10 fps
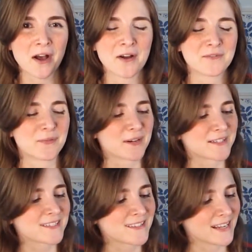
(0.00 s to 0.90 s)
of
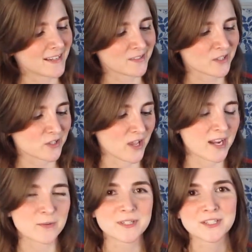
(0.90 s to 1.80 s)
words in the English
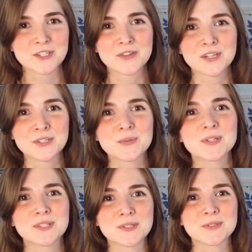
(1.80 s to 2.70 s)
language that you
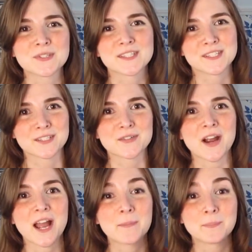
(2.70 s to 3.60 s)
can use to
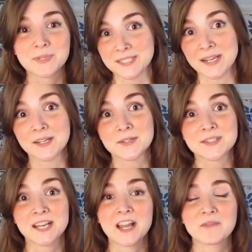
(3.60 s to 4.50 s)
describe potatoes
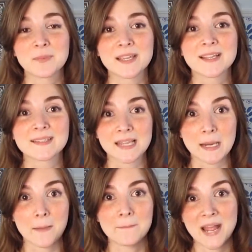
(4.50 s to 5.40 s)
that have been
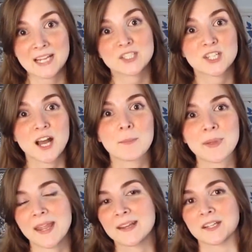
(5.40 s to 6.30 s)
like mashed up
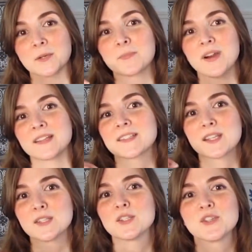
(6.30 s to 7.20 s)
and compressed
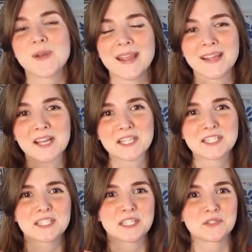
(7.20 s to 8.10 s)
into a
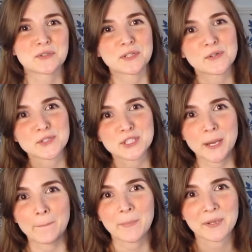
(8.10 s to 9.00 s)
cylindrical shape.